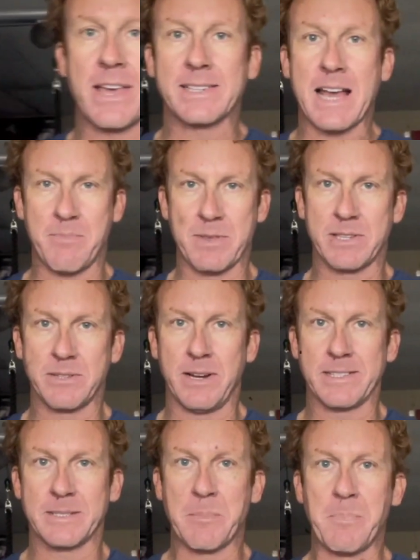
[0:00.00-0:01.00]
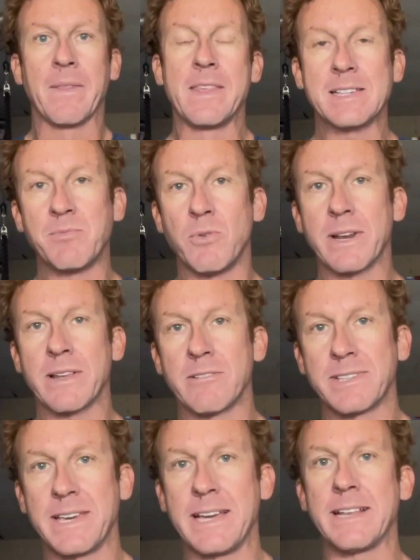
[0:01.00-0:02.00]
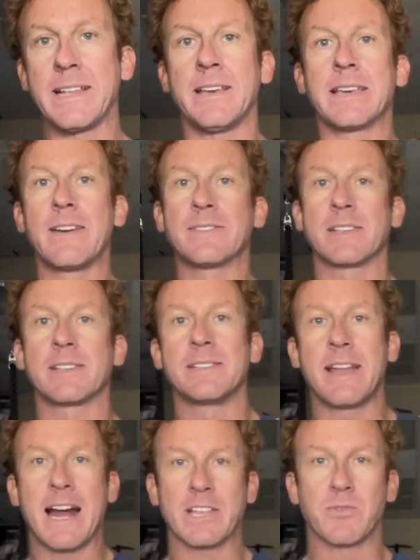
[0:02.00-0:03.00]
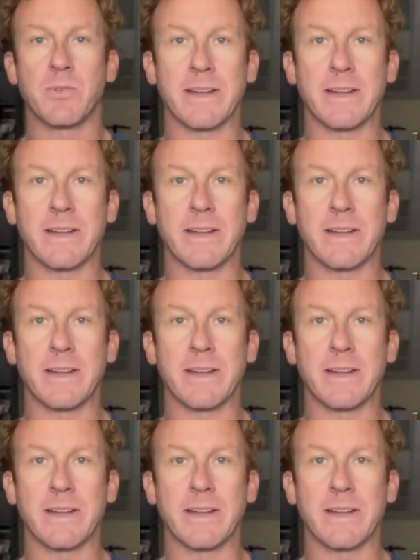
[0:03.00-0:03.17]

things happen to us. This morning routine gives us natural